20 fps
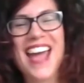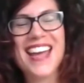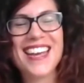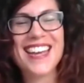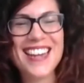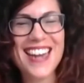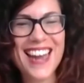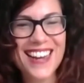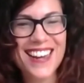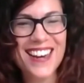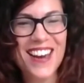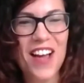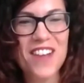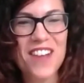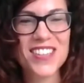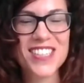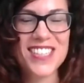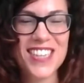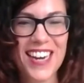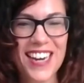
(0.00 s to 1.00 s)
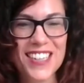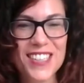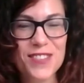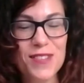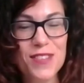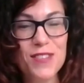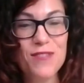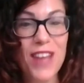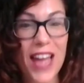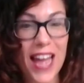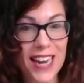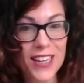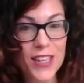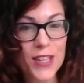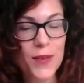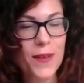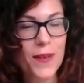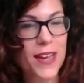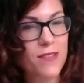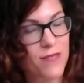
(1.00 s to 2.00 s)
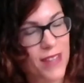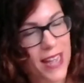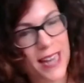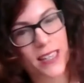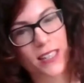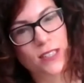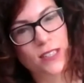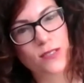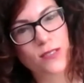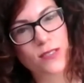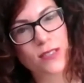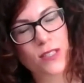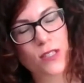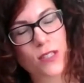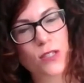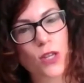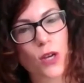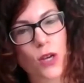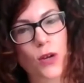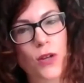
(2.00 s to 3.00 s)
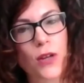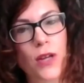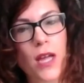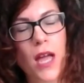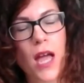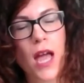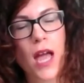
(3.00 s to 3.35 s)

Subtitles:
connect climate change with value and values. So